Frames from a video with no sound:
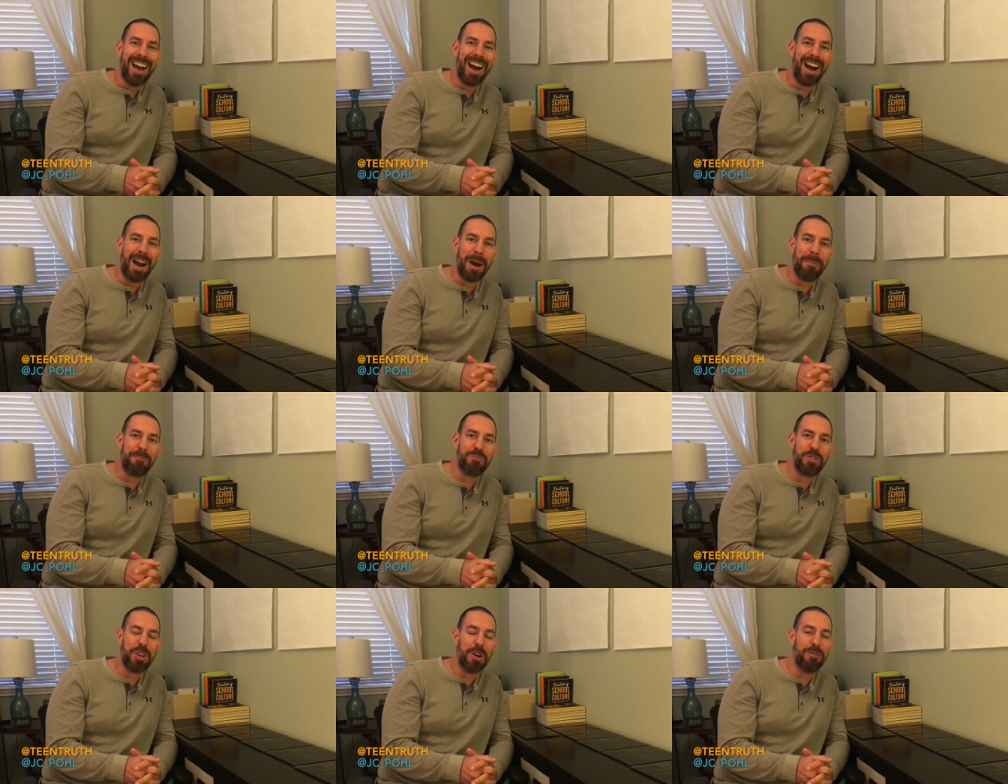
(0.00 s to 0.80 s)

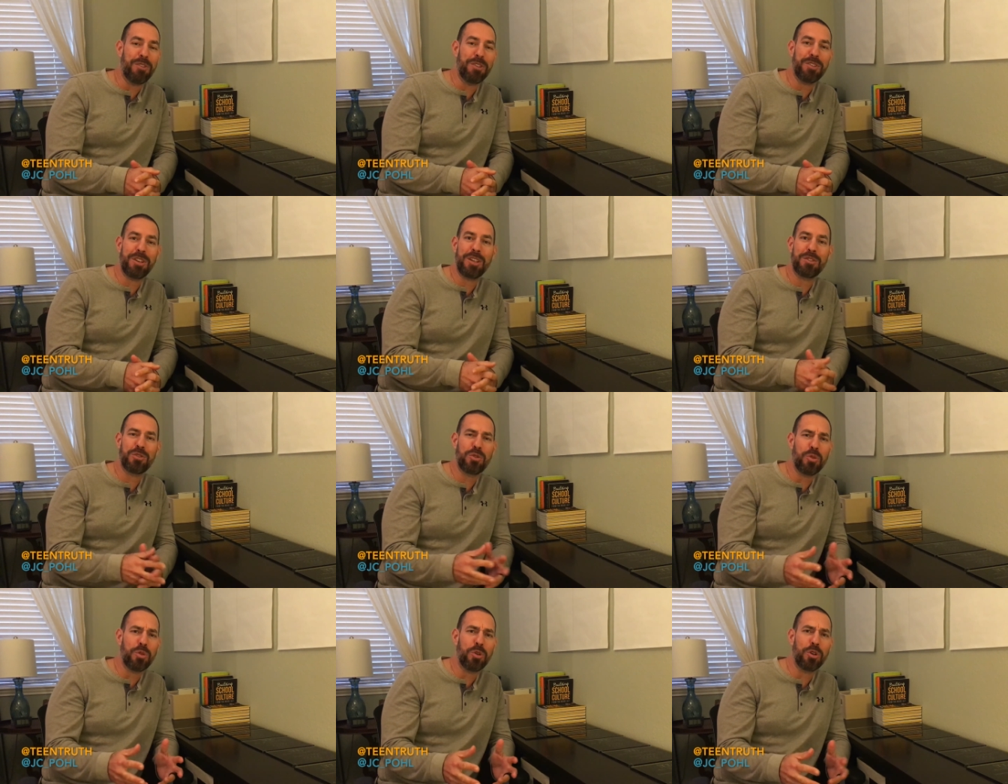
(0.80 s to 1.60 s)
Um, you know, visiting
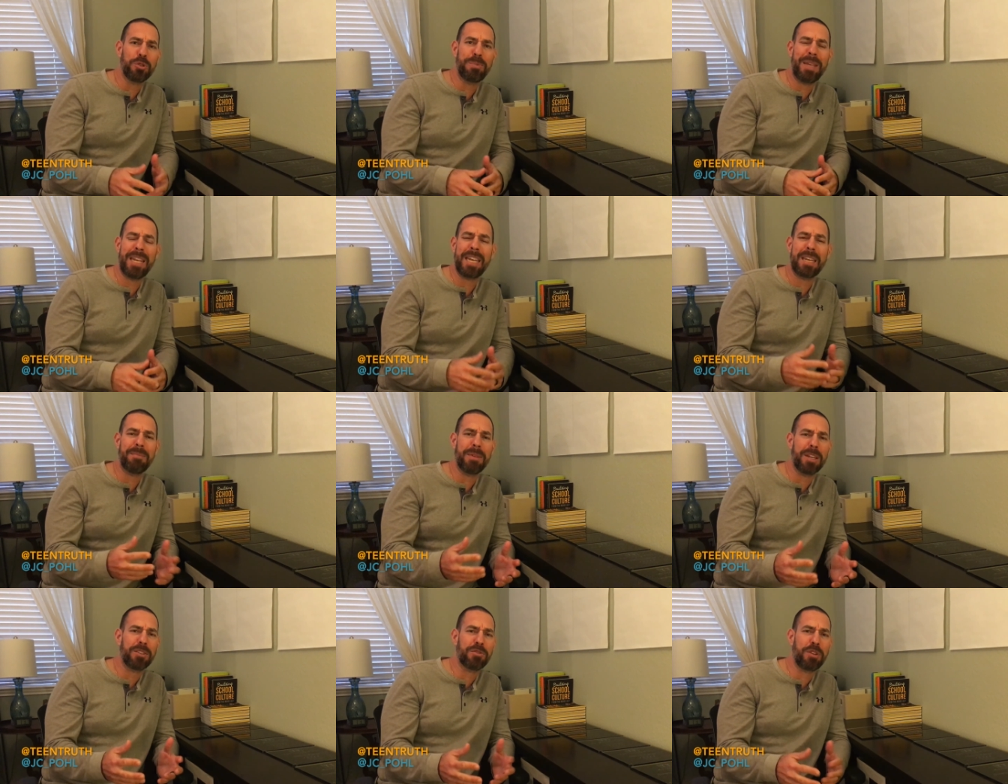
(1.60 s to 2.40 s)
schools, meeting
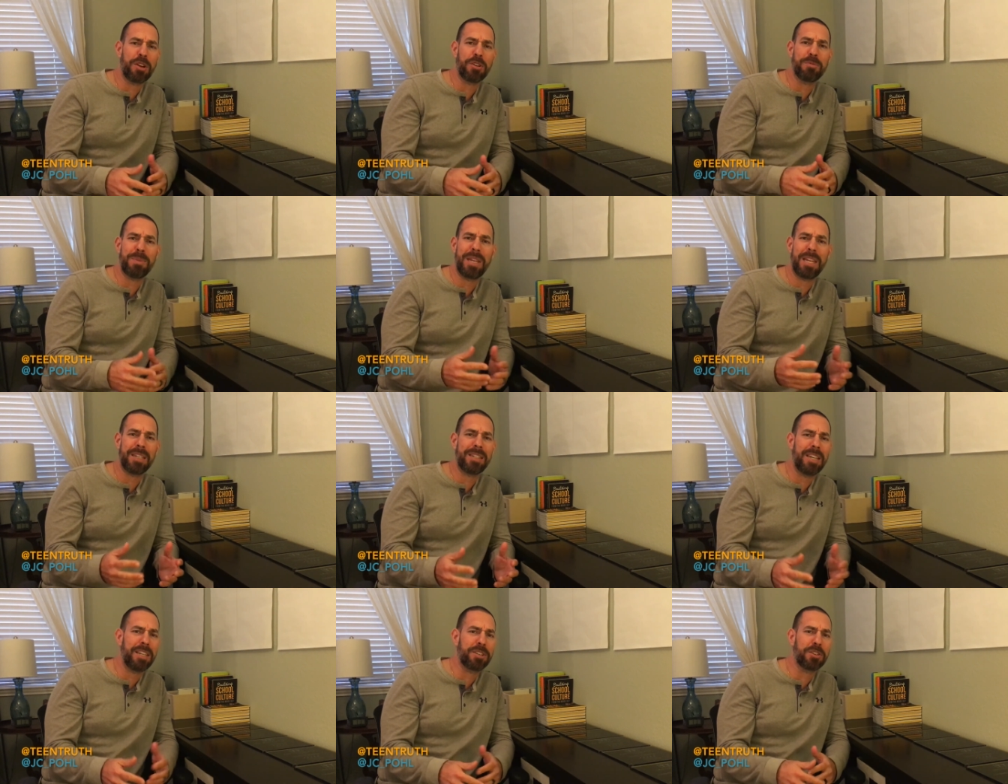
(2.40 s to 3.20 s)
administrators, meeting
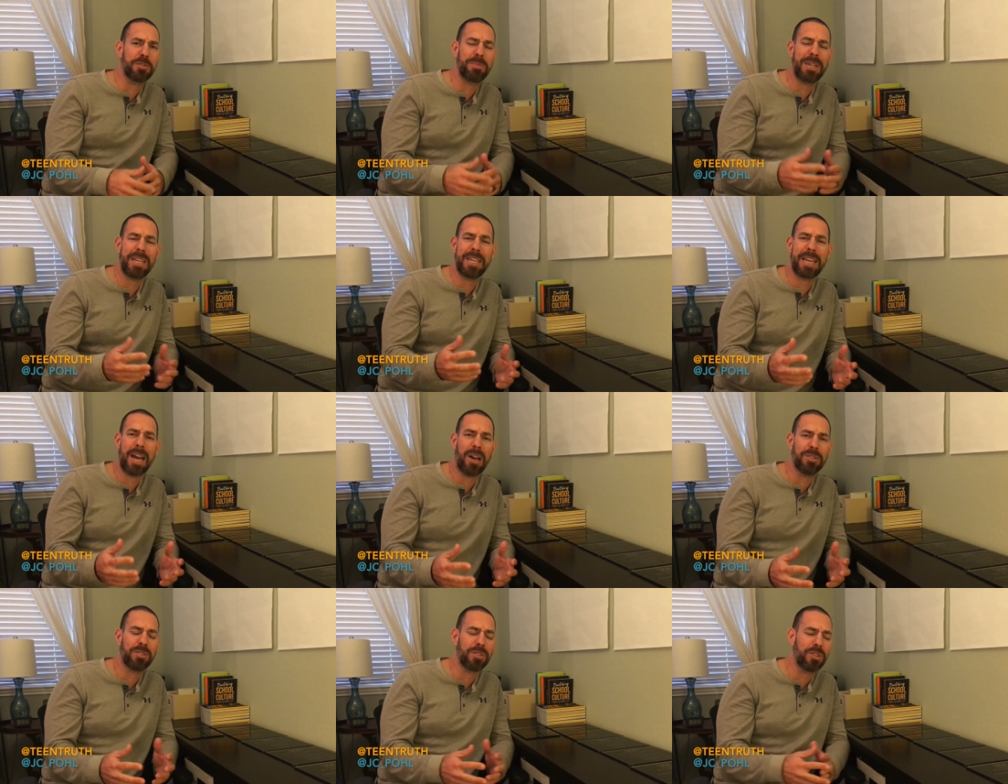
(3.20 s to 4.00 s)
teachers, meeting
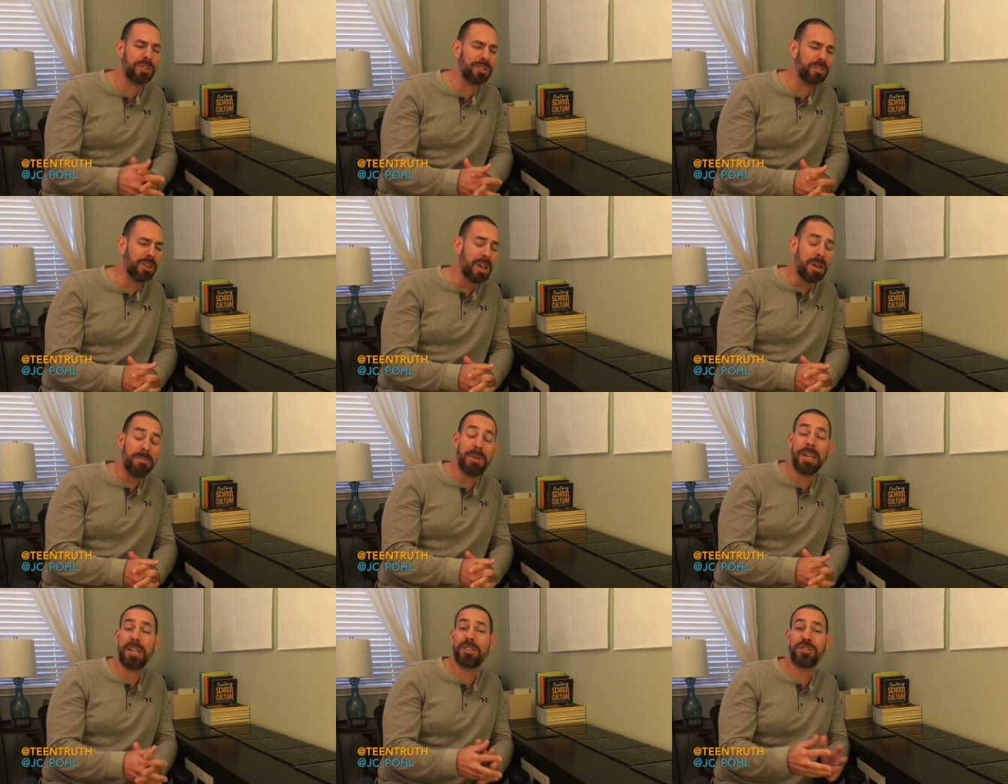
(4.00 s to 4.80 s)
counselors,
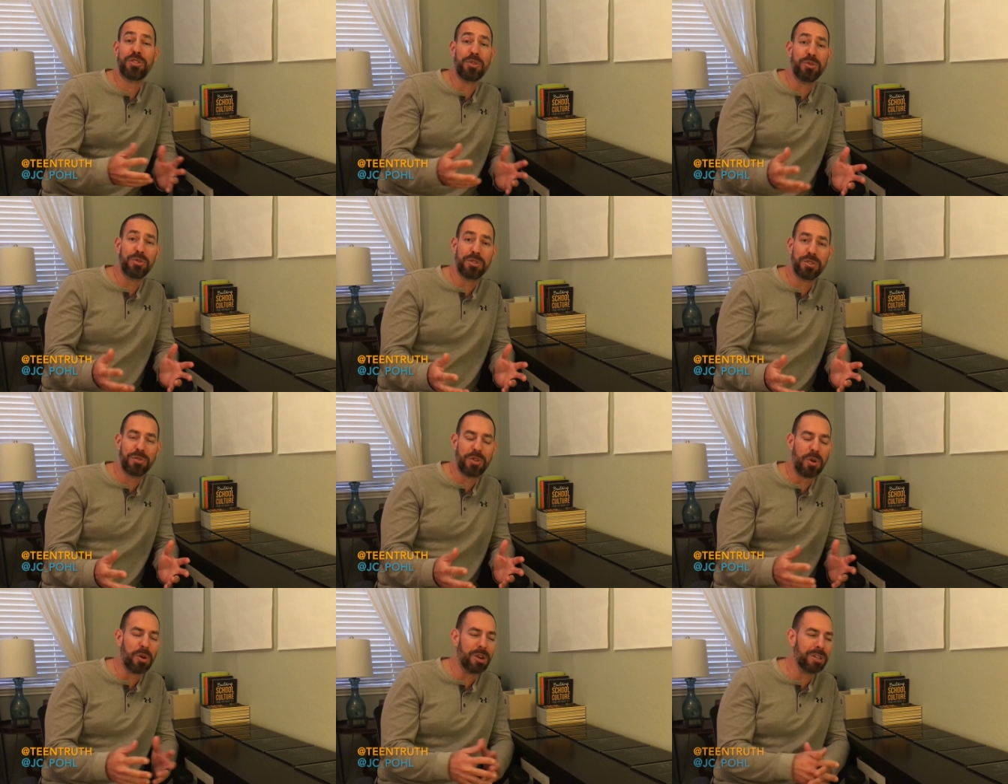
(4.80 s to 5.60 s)
meeting students, of
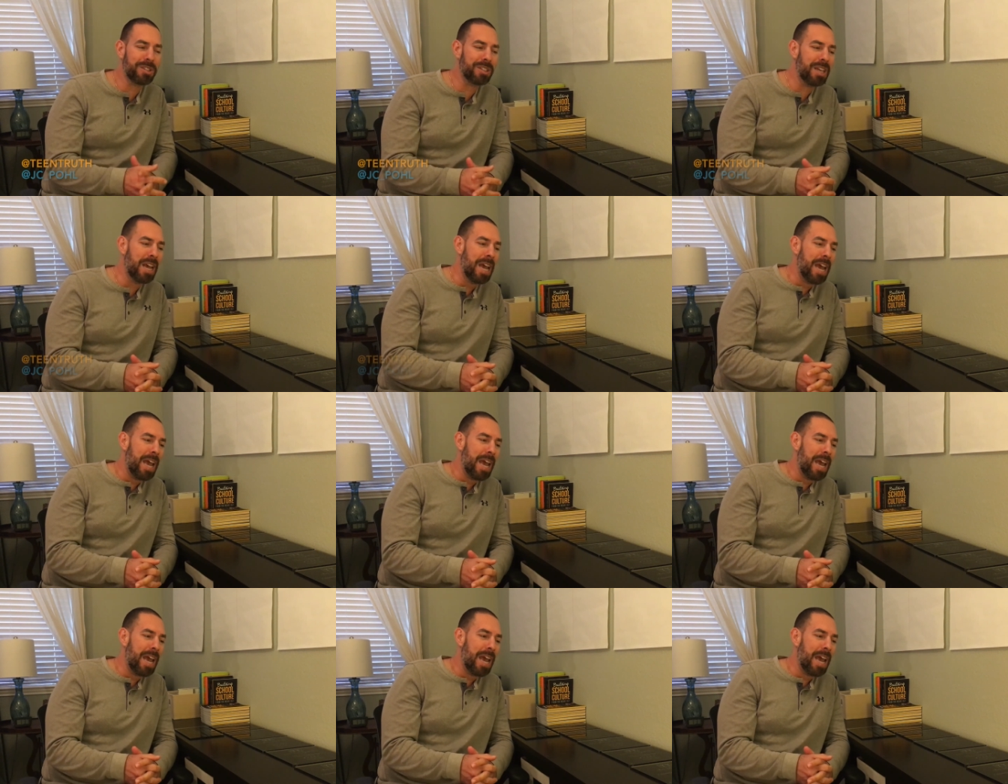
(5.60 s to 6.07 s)
course course.